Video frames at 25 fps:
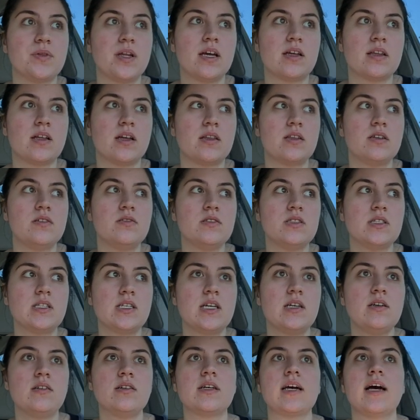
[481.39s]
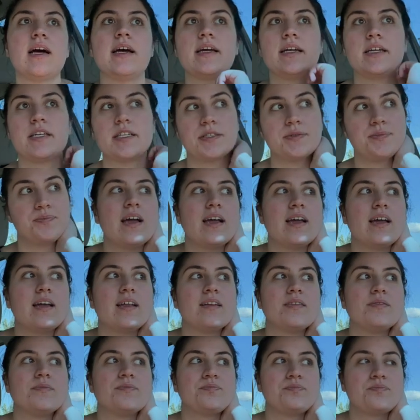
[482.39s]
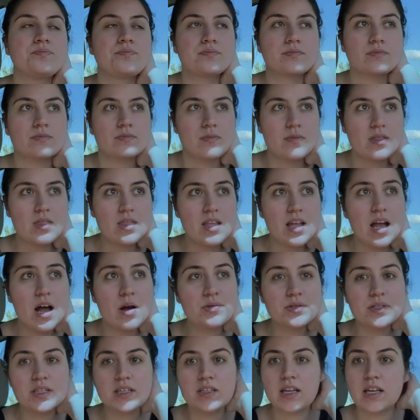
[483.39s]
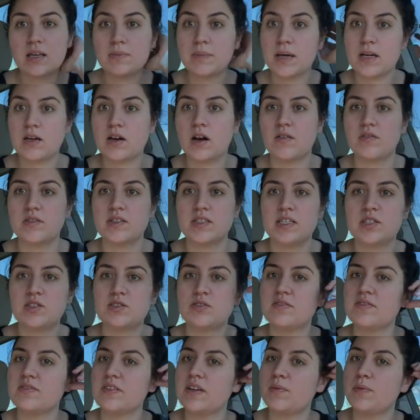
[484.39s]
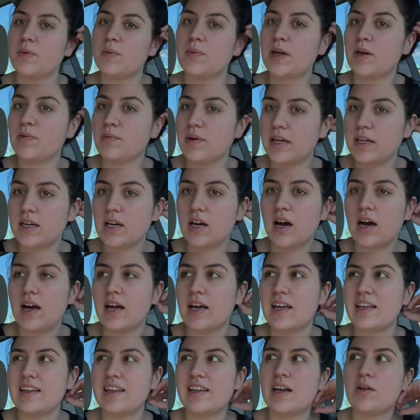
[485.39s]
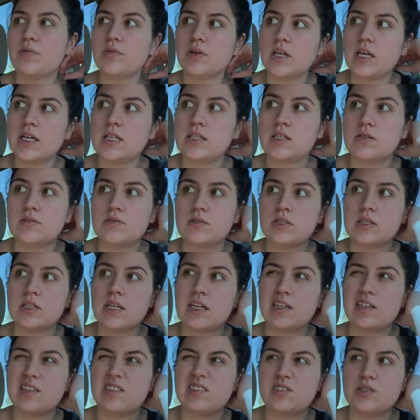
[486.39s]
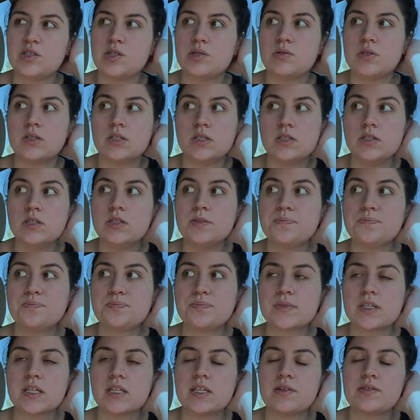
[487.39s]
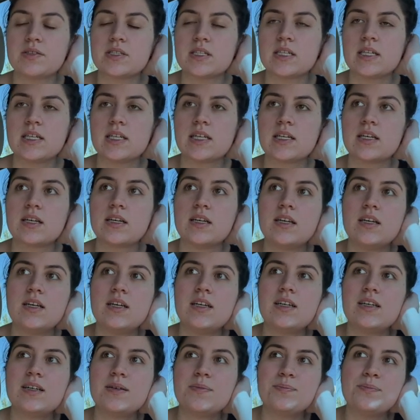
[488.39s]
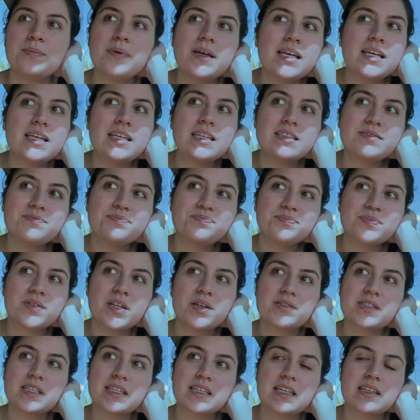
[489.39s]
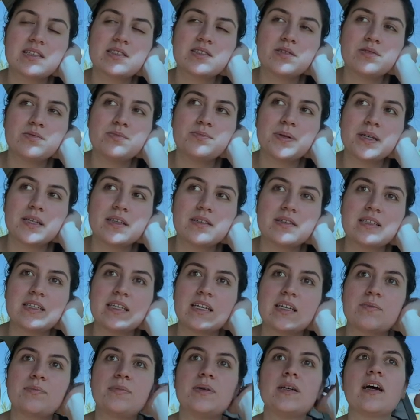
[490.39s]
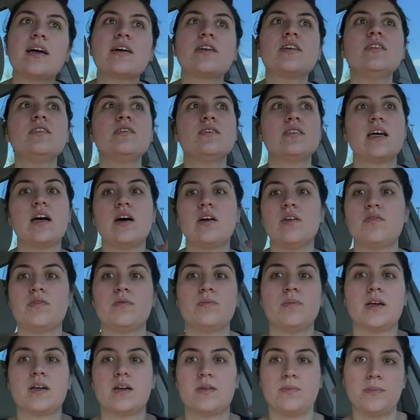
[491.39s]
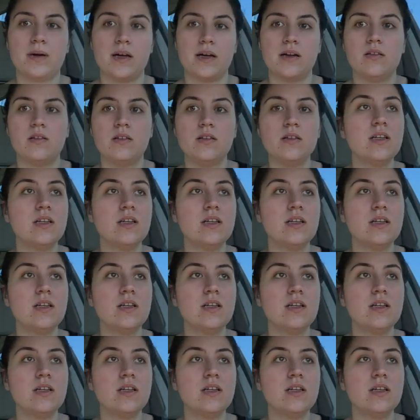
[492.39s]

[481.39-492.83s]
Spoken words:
I thought there was a cute guy here, and I was gonna like make conversation with him. I'm like, why not? And then I realized he was like a little too old, and I was like, man, I was like, that's so embarrassing. But I couldn't tell from like a mile.